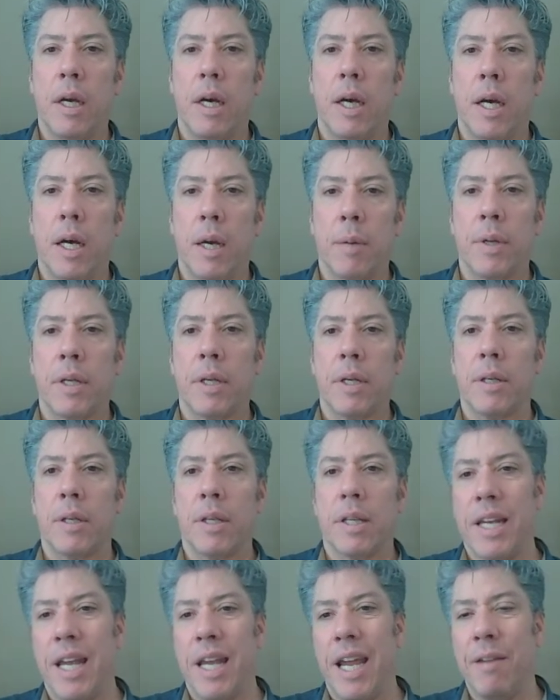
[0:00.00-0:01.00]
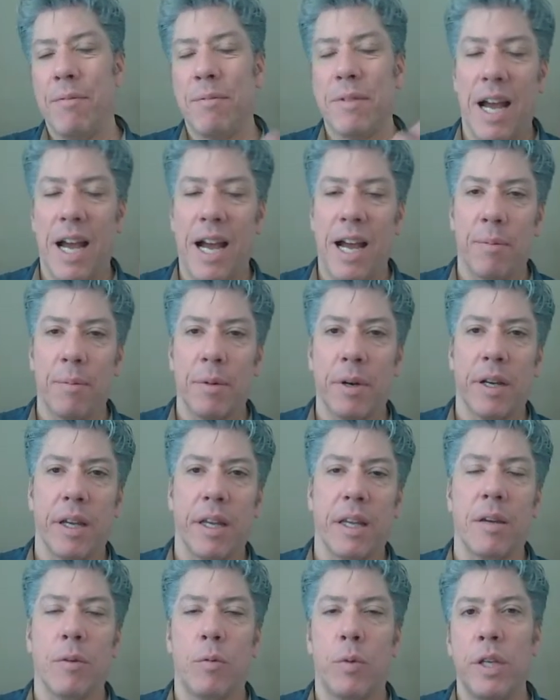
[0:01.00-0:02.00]
Uh, but the name timer,
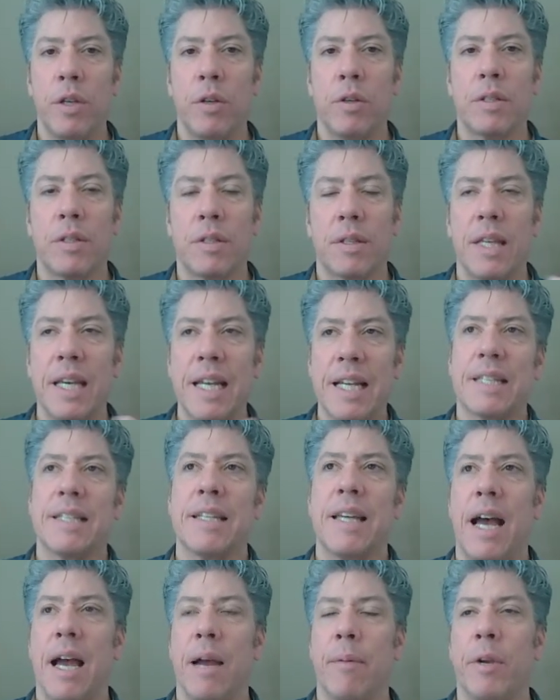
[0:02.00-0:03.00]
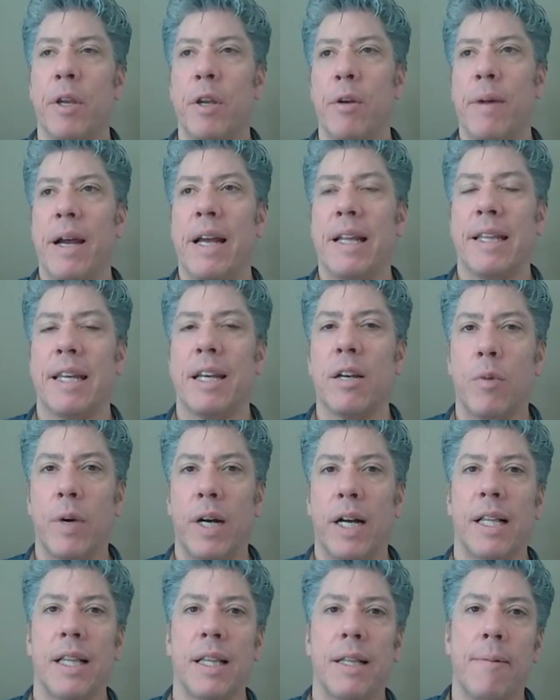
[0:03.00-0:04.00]
when you think timer, you might think,
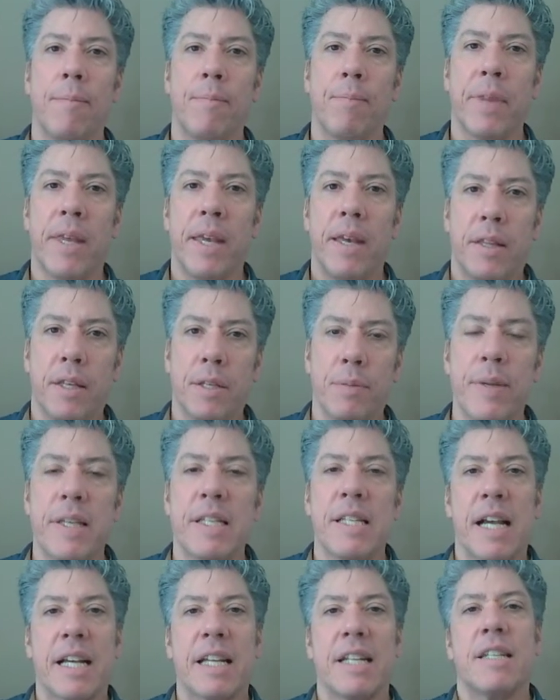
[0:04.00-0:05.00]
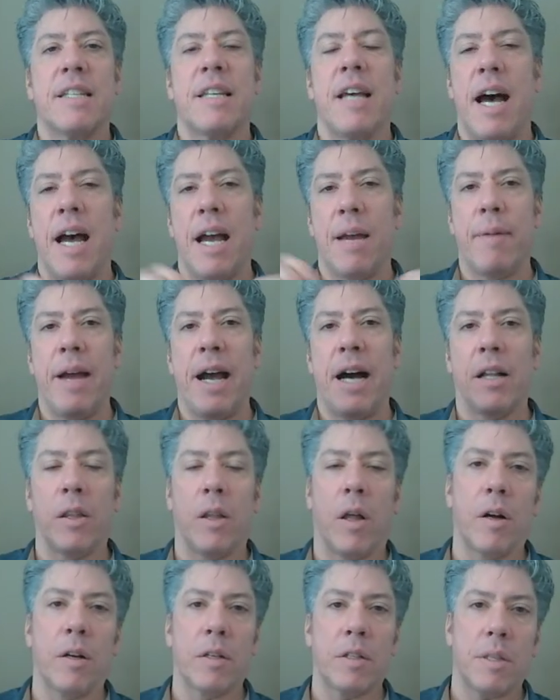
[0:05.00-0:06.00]
well, this means I can time how
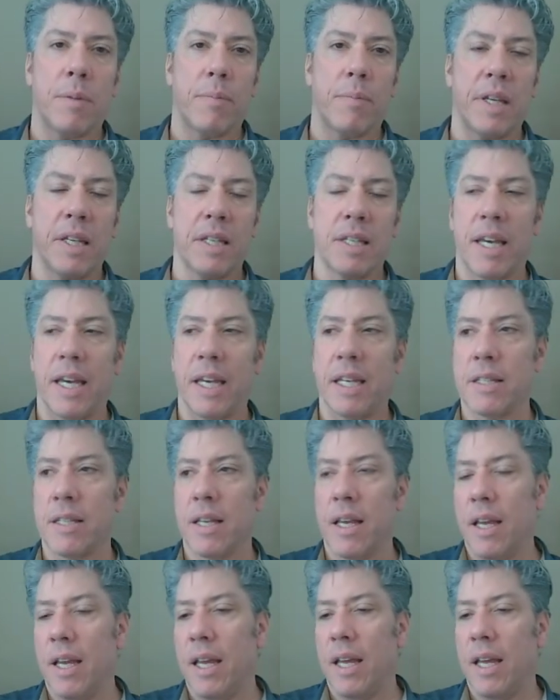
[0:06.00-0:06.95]
long something takes